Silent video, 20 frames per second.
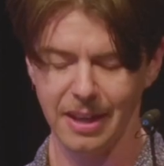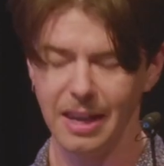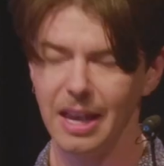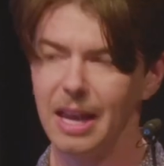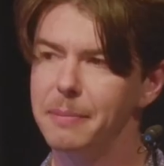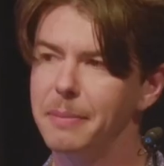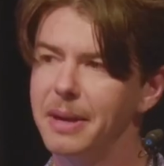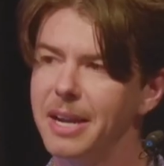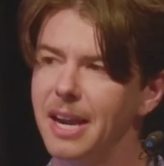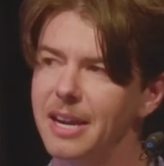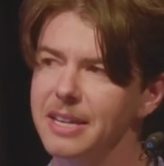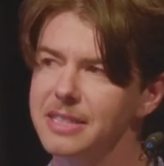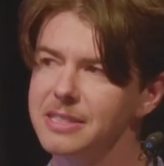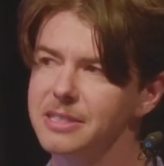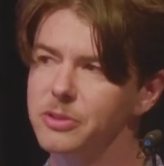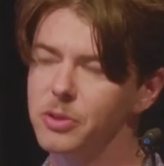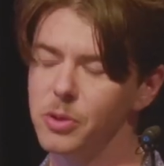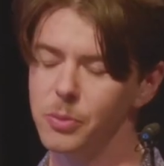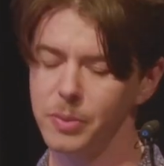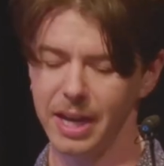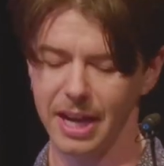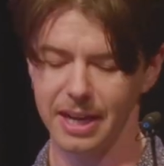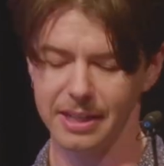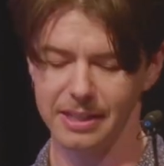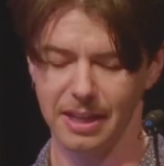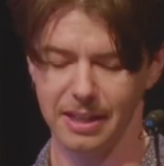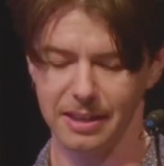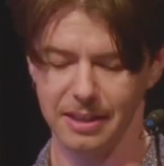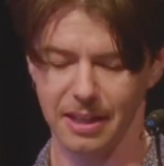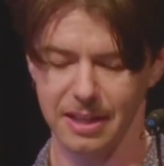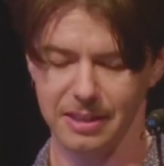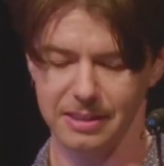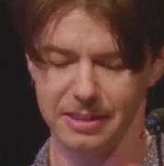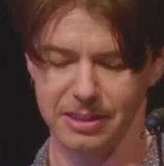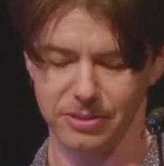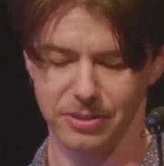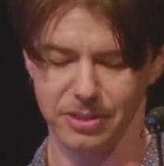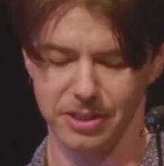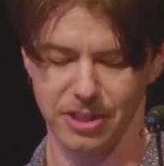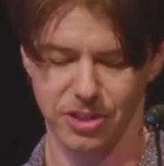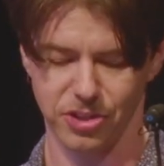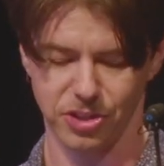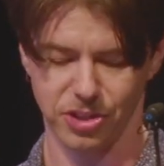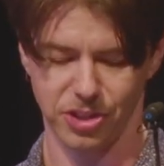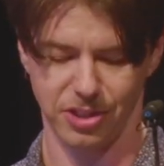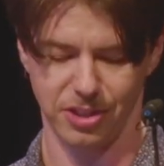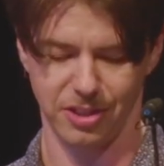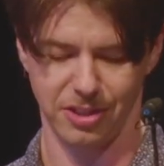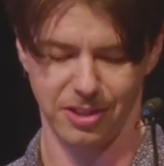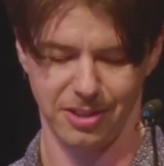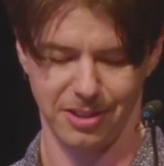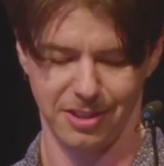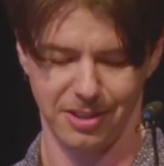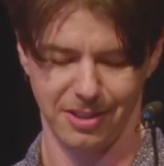At my high school, we had an unlikely tradition.